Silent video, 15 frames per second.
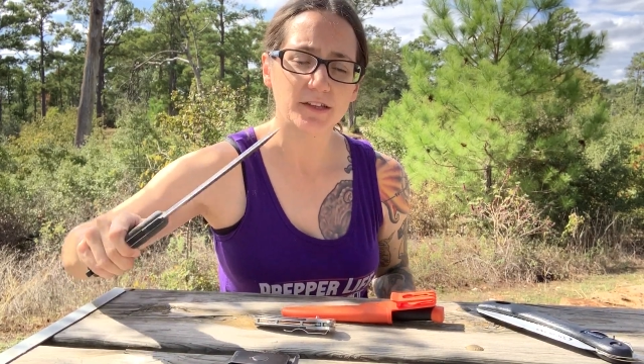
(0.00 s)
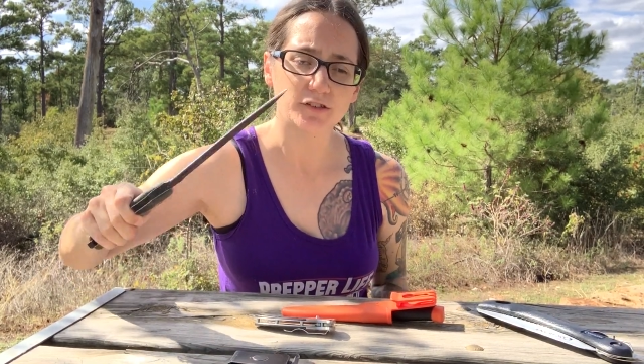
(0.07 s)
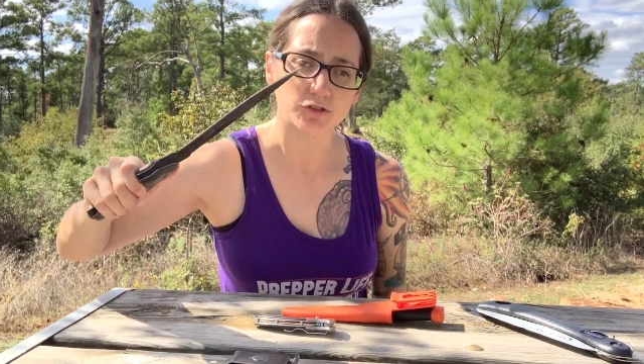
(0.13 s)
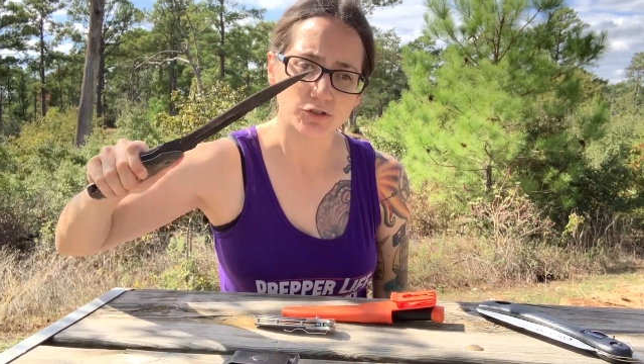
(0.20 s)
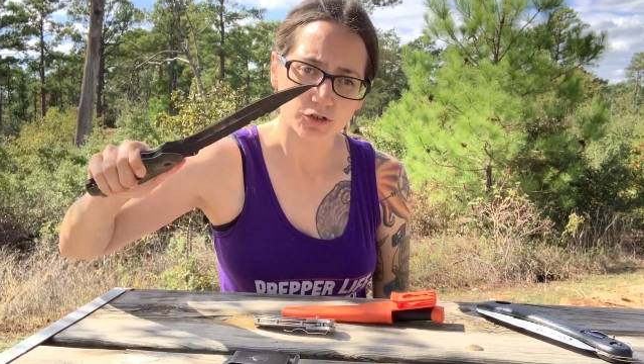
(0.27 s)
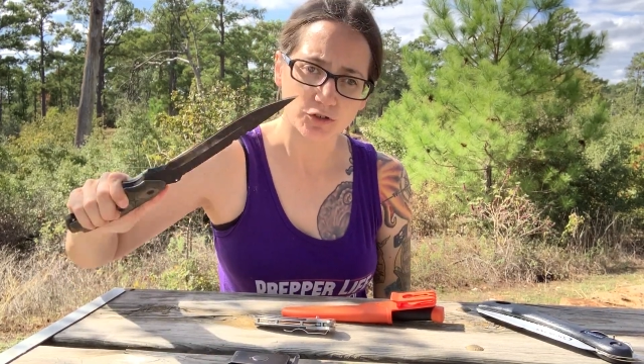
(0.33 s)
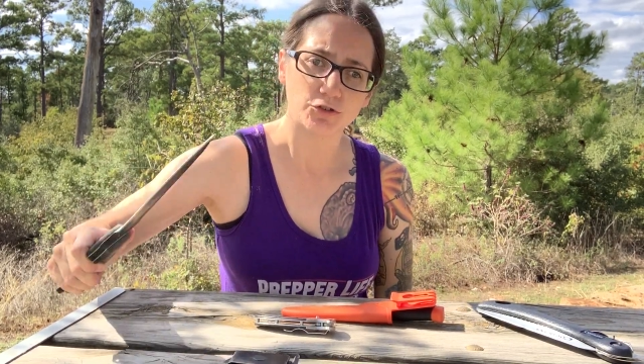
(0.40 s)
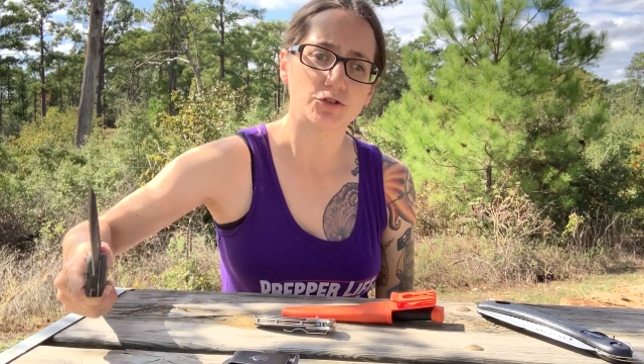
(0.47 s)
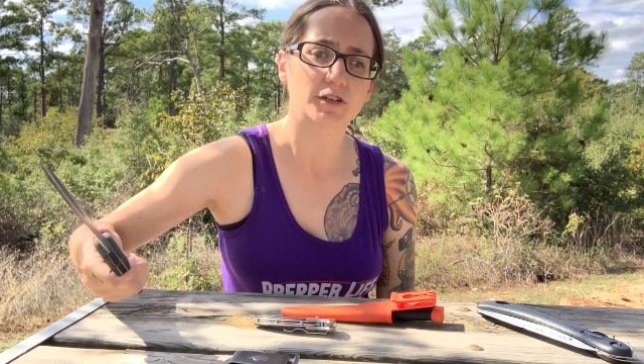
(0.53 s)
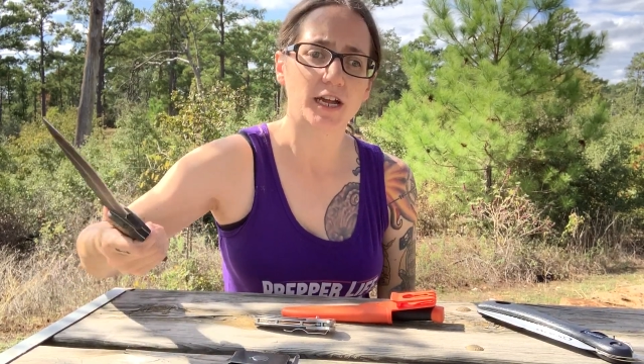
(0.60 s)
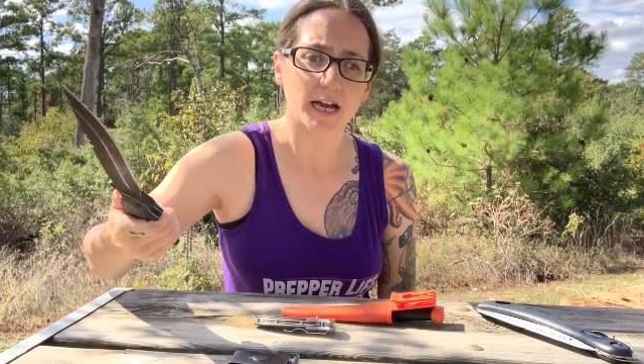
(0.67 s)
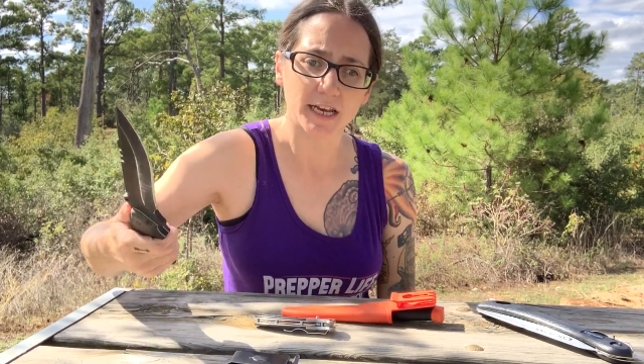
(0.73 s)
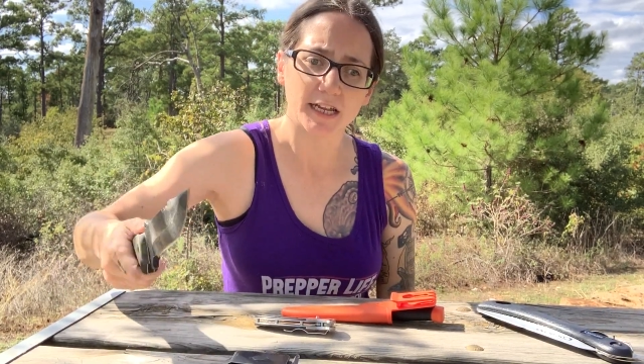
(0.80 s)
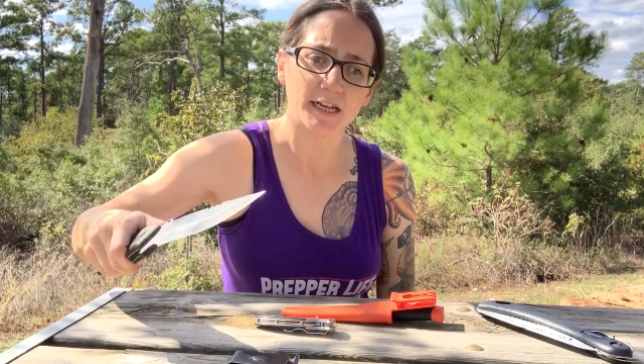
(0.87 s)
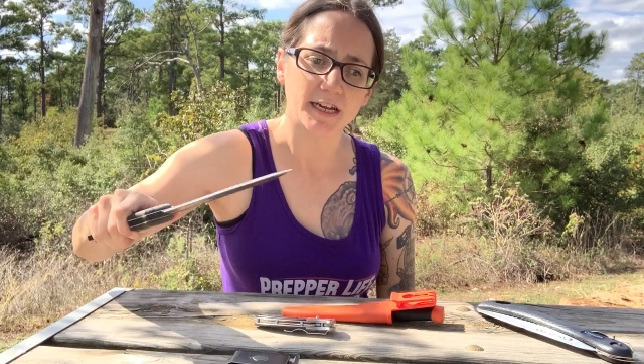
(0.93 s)
So, you know, you're
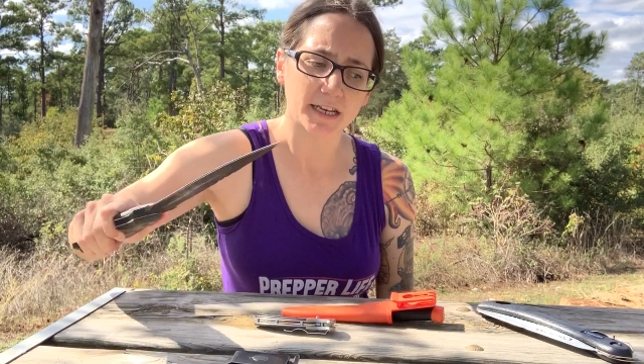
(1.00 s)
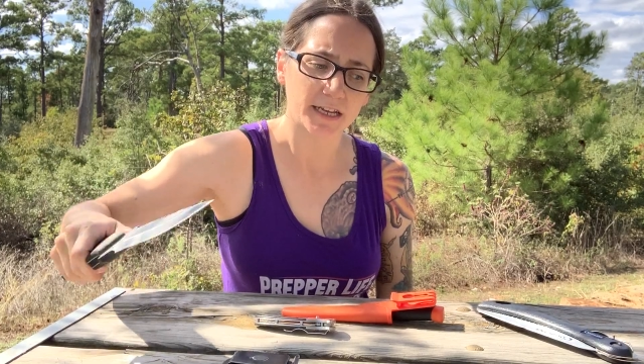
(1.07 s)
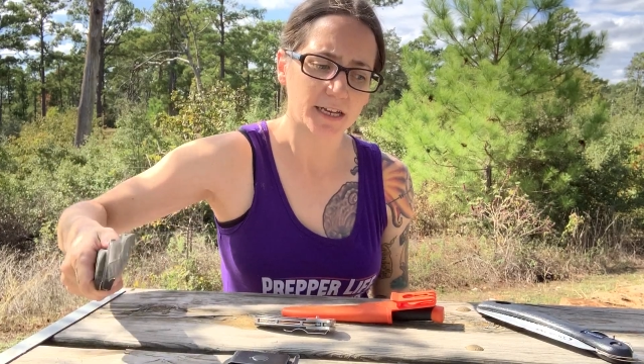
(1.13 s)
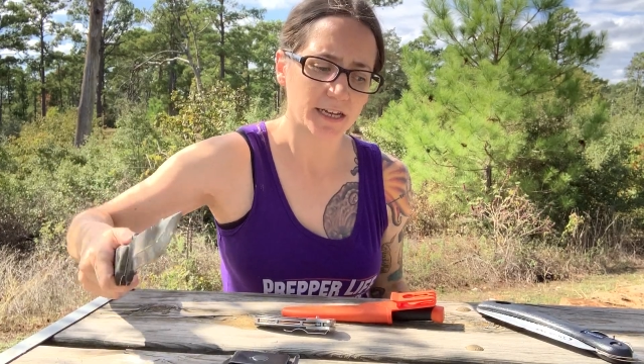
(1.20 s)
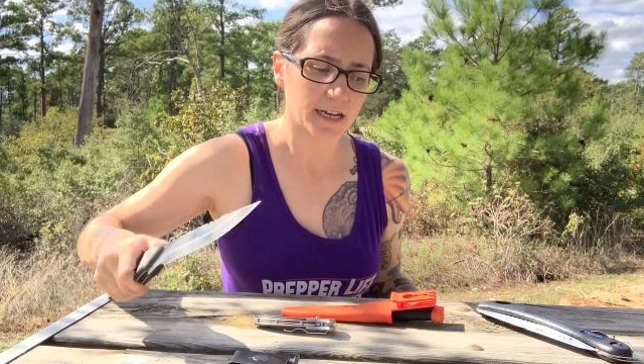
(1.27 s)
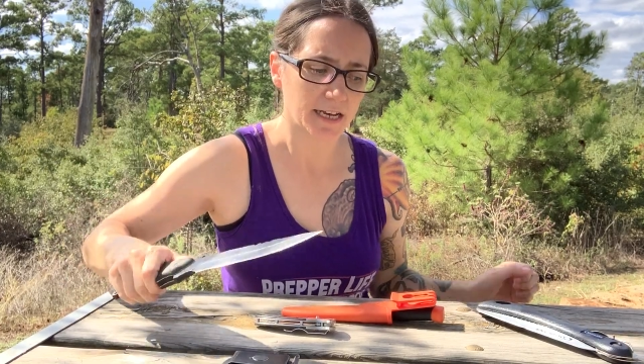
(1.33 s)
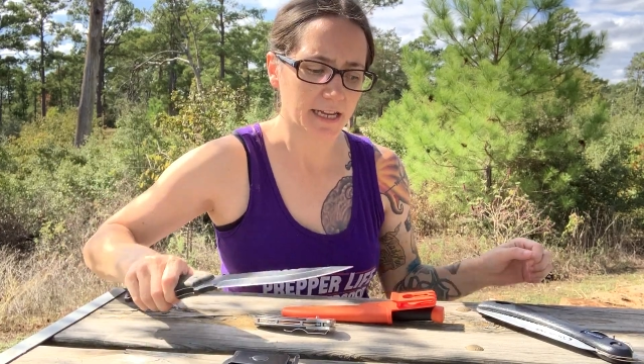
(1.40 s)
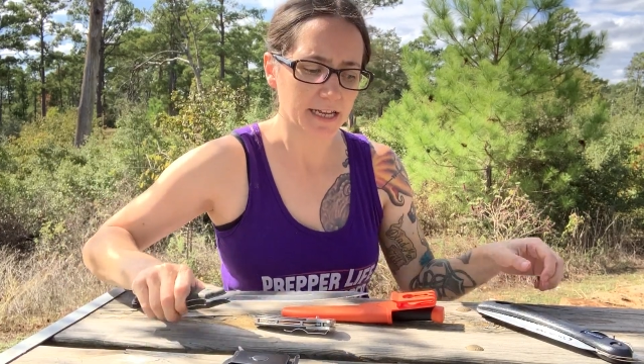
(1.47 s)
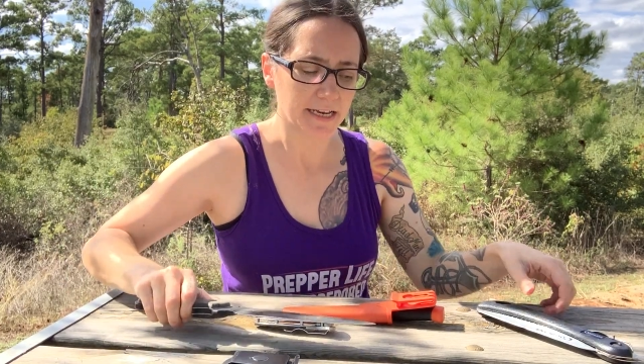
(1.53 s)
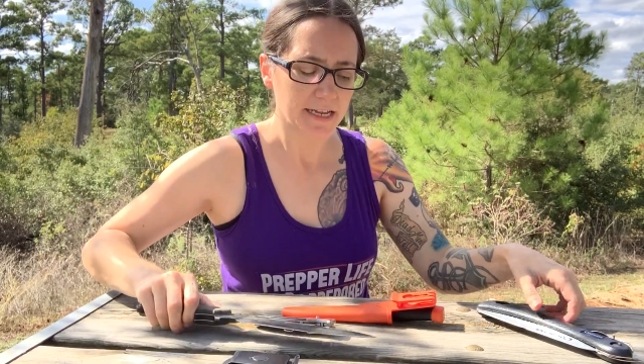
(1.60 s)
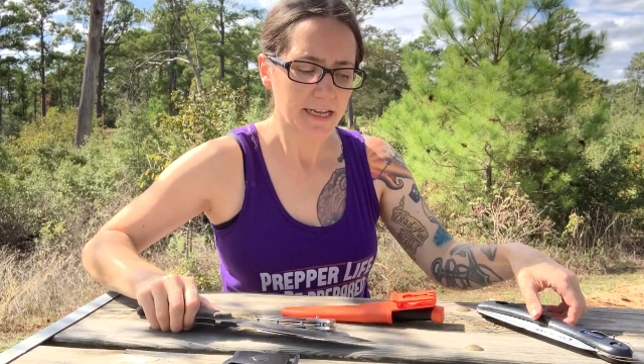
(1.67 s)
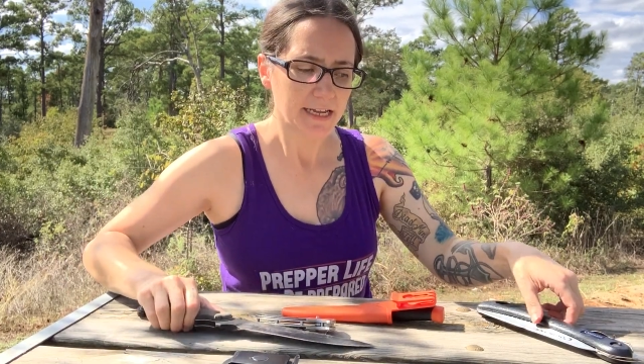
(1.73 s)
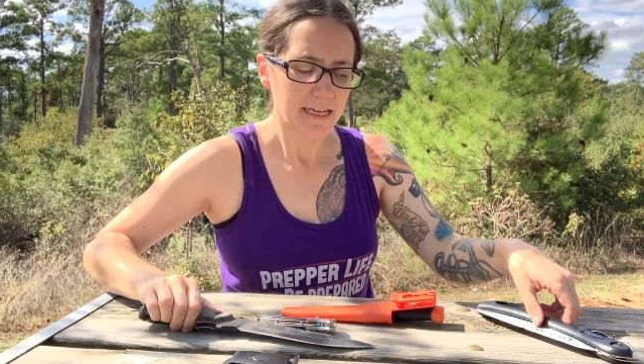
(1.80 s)
cutting, cutting, cutting